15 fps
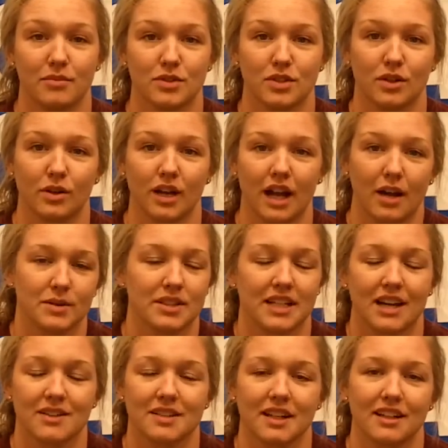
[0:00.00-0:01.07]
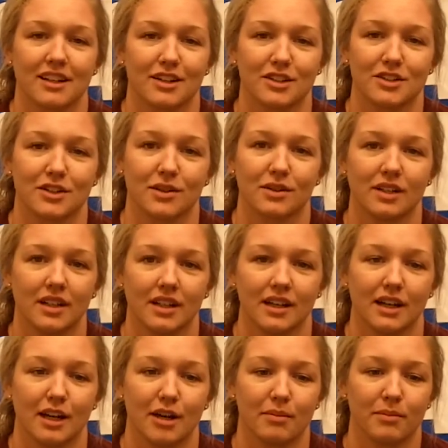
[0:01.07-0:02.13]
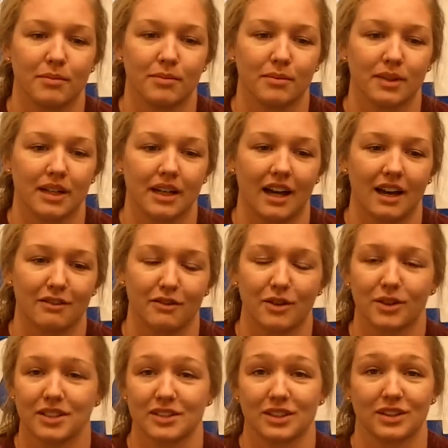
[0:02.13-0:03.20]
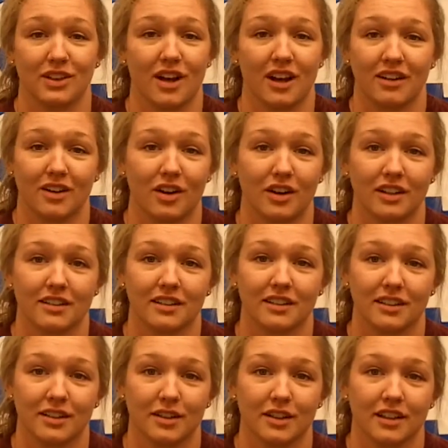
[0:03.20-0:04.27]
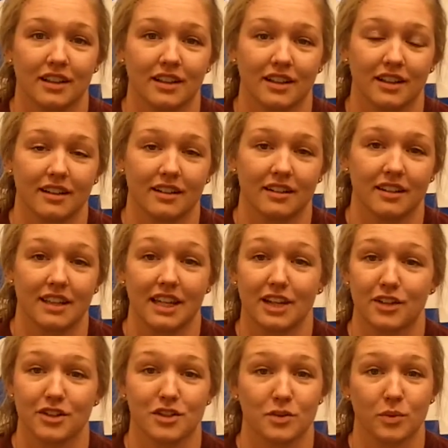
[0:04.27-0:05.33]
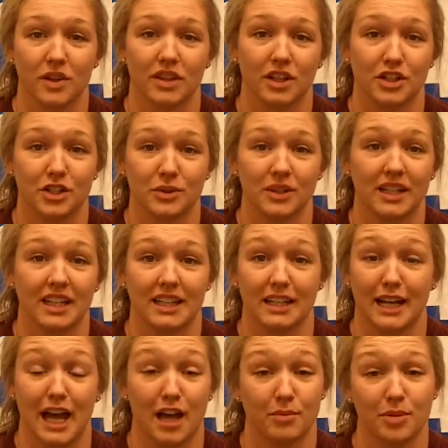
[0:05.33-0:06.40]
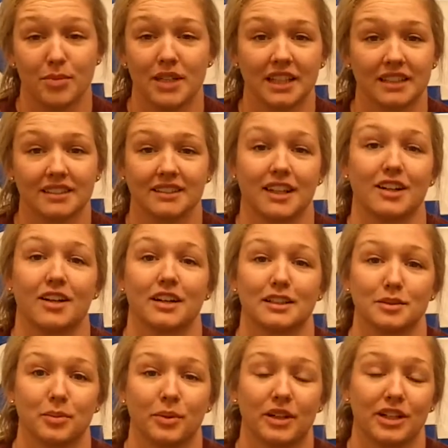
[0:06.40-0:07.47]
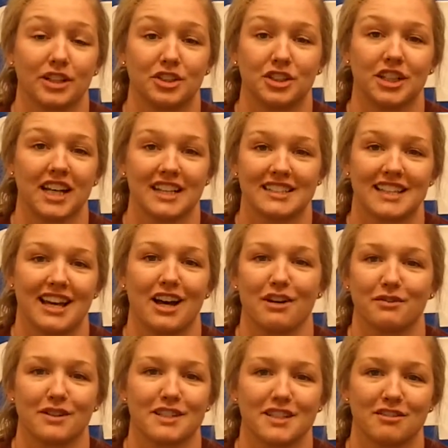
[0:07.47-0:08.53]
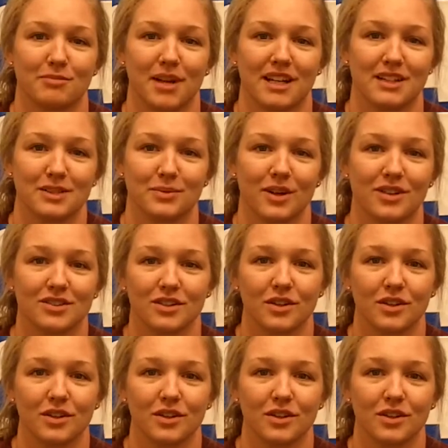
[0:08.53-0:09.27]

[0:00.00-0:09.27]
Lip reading: So I was an outside hitter, so I focus a lot on the hitters and what they're doing, and then Abby being a setter as a player, she has that offensive mind as well.